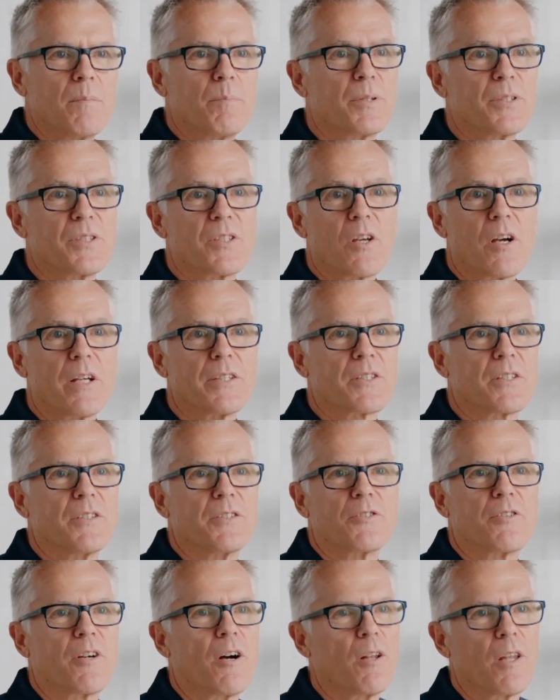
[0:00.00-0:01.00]
Precise
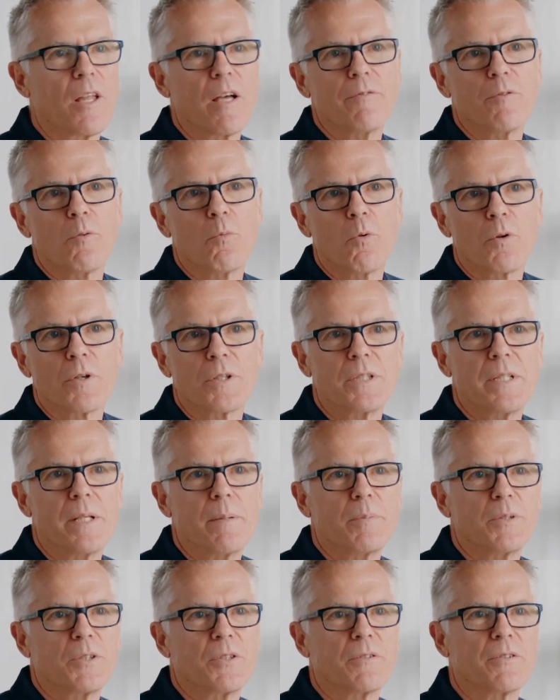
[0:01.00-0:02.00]
control over water
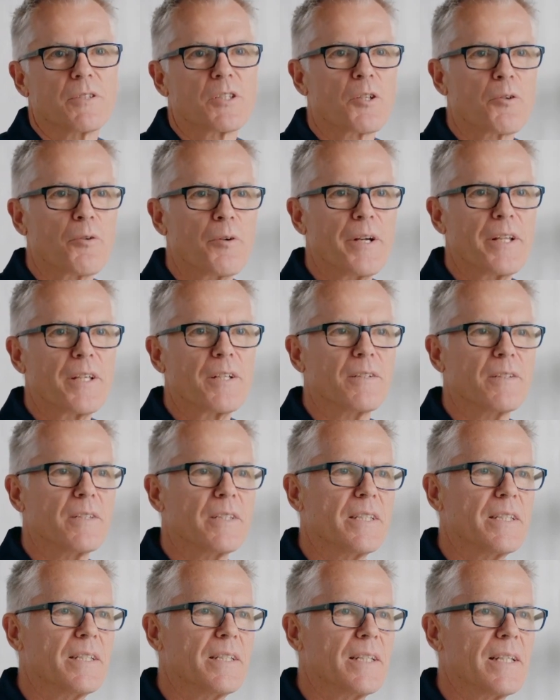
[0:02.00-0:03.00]
temperature is critical
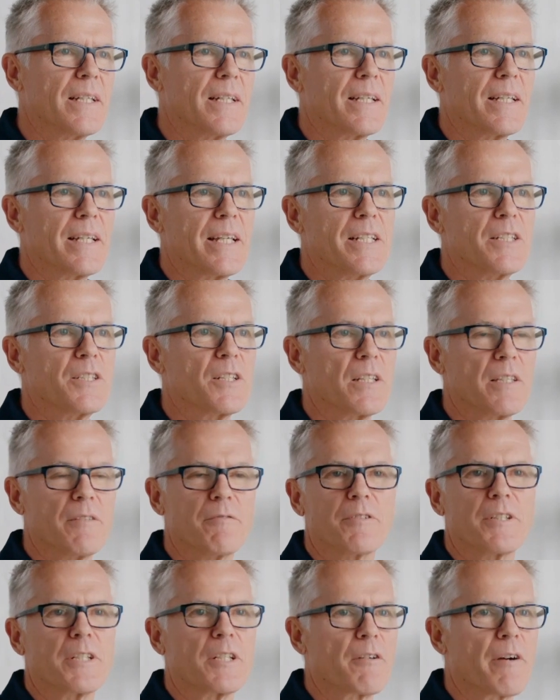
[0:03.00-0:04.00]
in
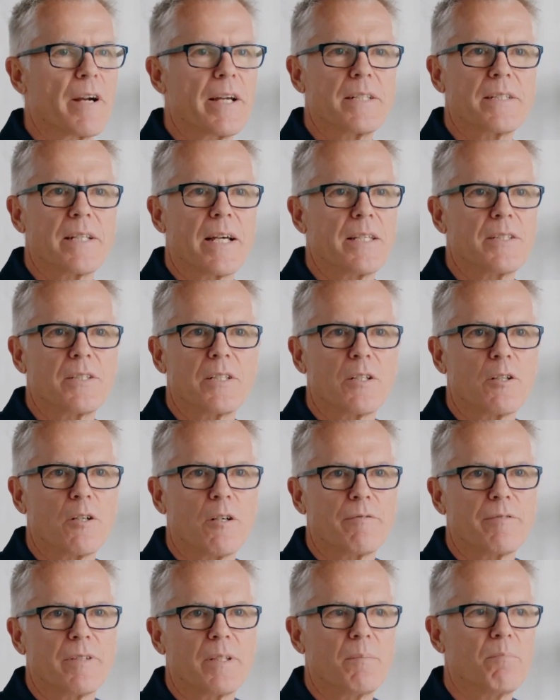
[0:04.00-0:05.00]
delivering great tasting
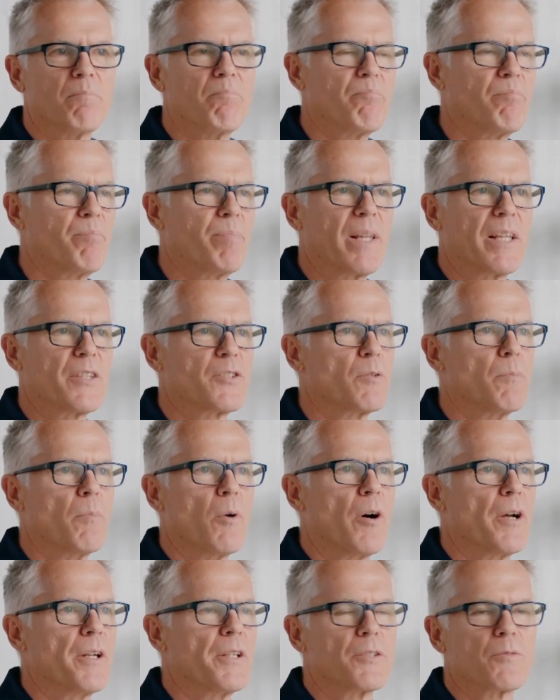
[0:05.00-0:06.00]
coffee. Plus or
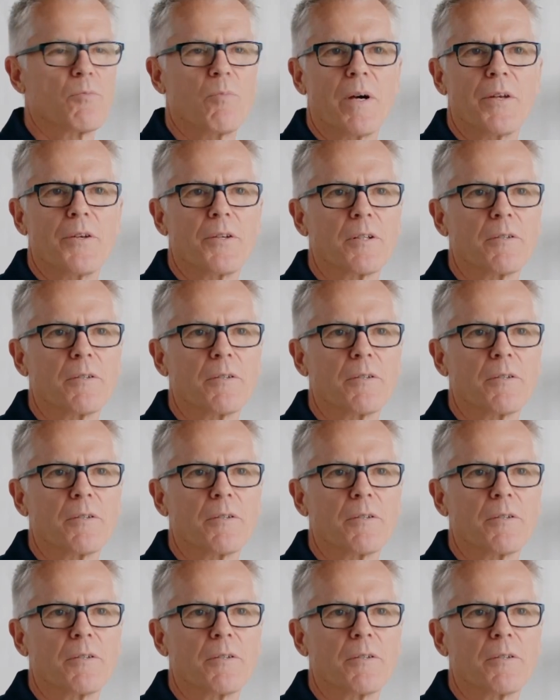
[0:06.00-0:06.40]
minus 1